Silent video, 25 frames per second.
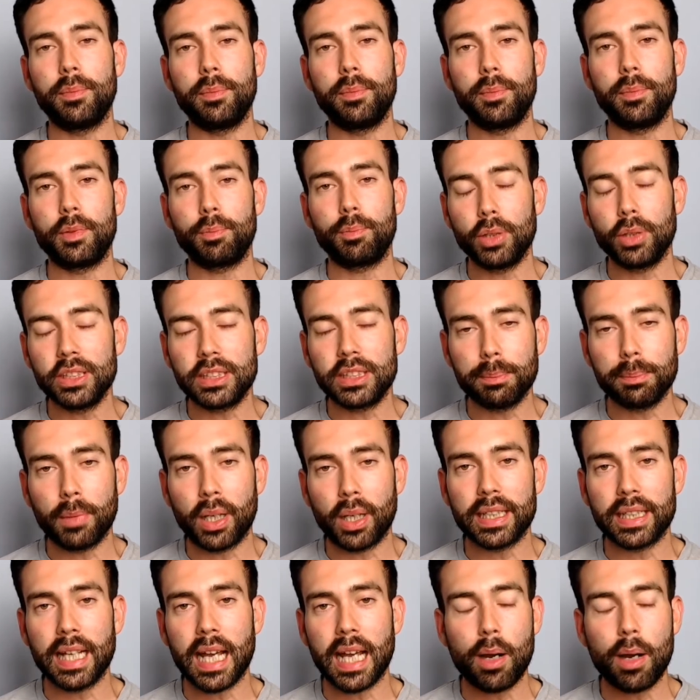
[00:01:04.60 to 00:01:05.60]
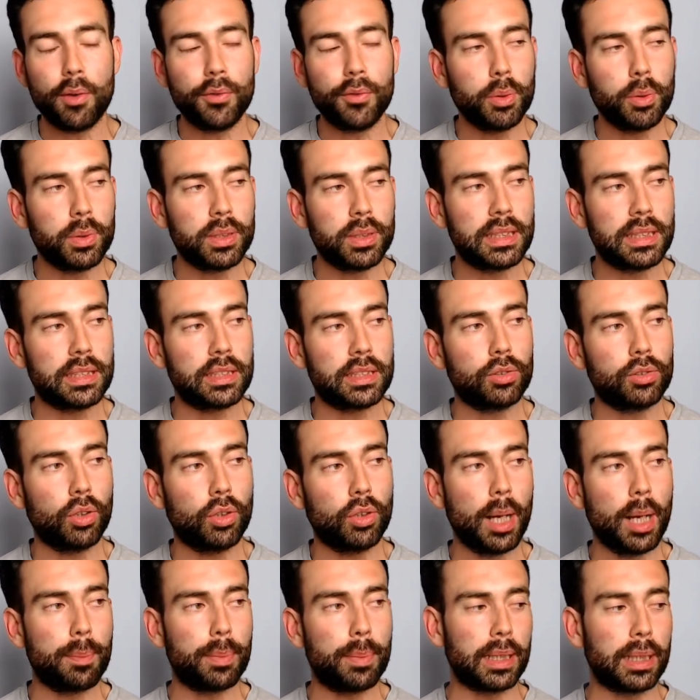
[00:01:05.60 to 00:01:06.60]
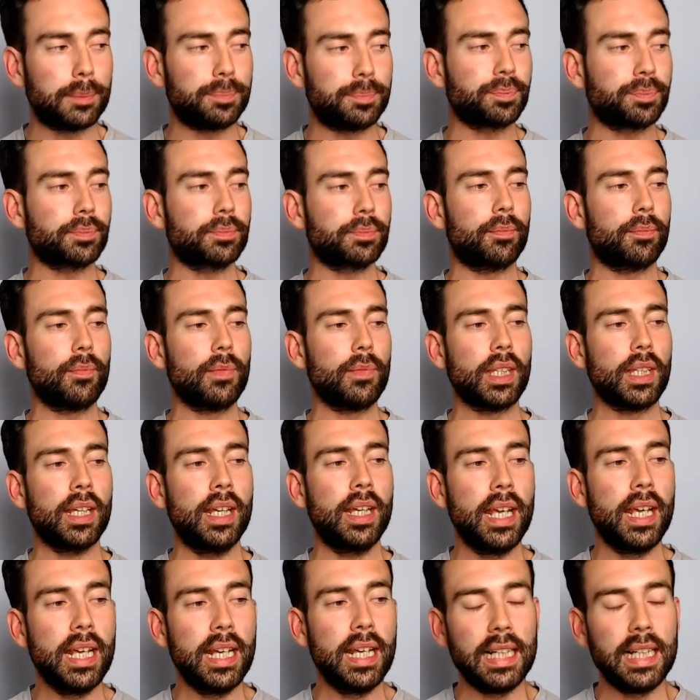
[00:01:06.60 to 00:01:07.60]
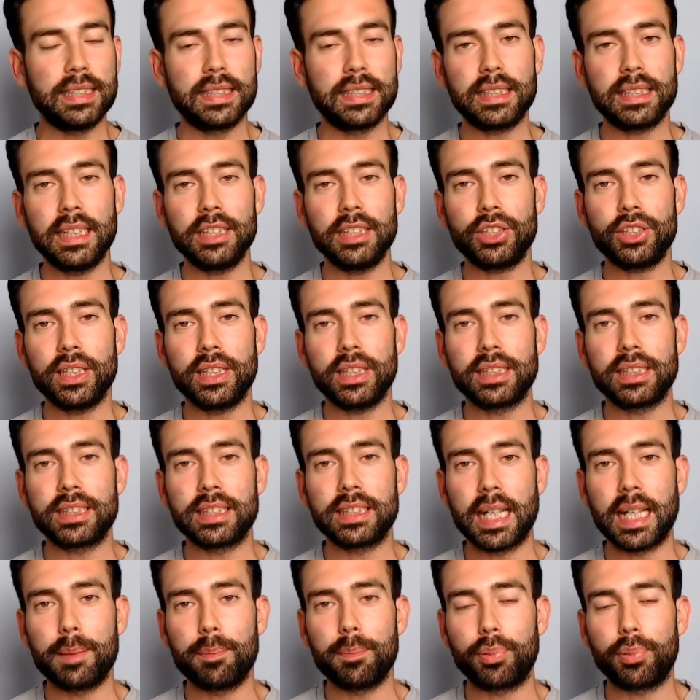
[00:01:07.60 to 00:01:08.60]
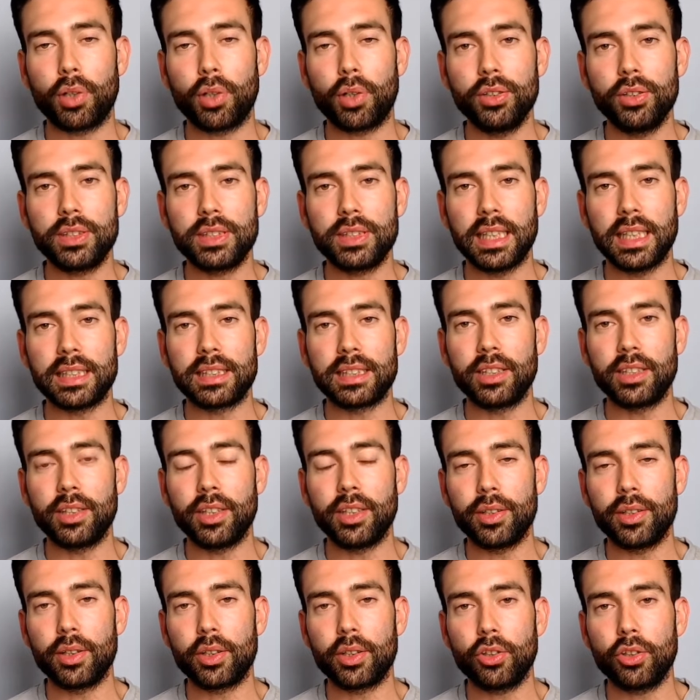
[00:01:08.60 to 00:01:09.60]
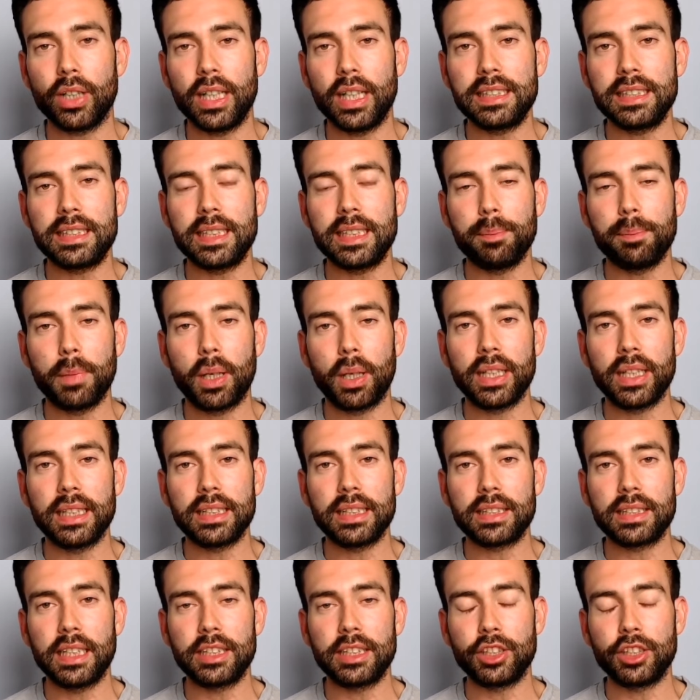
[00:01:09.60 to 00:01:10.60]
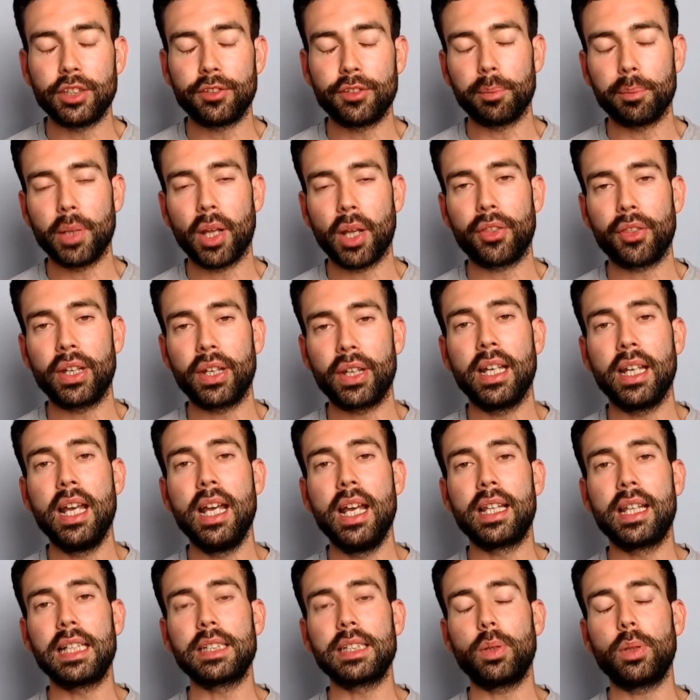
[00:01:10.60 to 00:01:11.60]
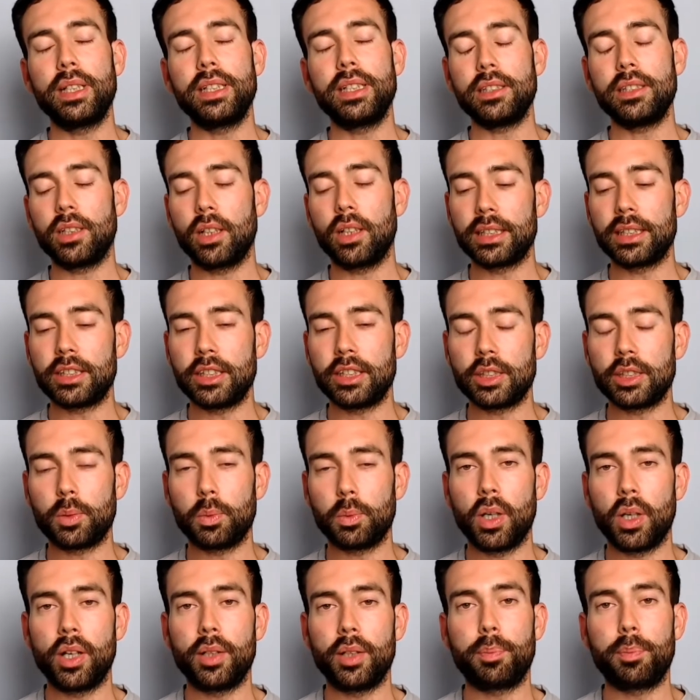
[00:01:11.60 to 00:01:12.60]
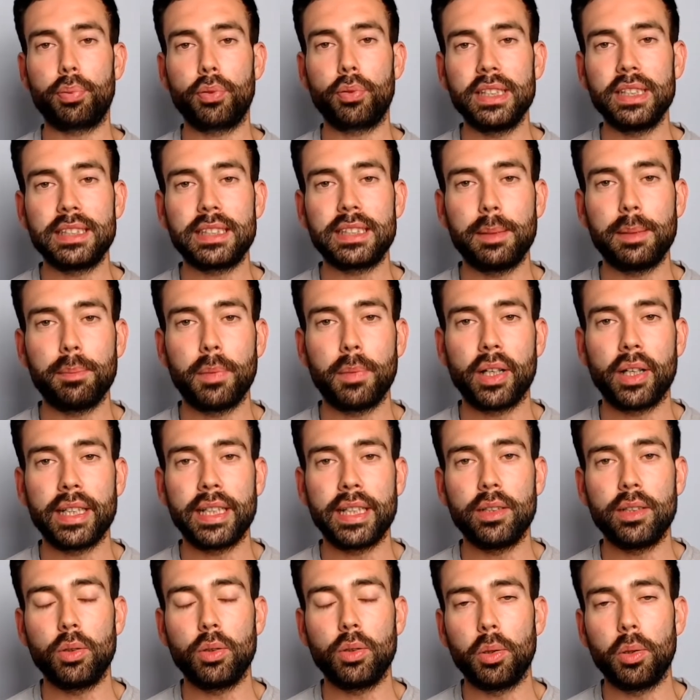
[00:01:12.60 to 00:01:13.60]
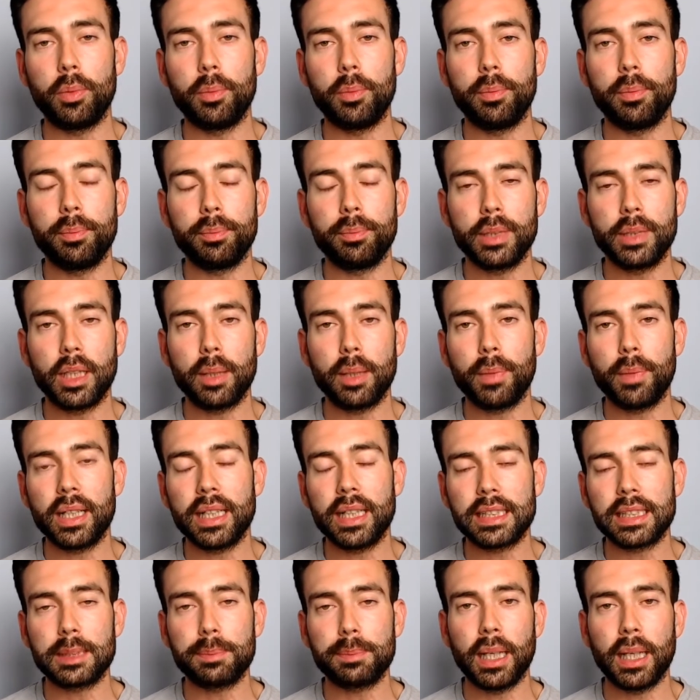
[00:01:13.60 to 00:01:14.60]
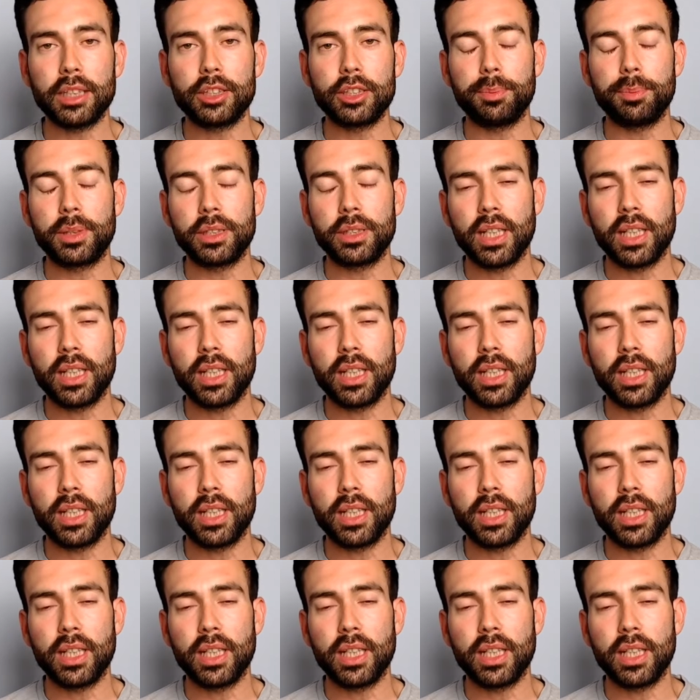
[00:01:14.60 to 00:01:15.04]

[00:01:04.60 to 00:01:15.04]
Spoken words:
printing money, however you want to describe it, is essentially the same process. You know, you're creating money essentially from nothing. That's why you like to use the word printing money or, you know, money expansion, because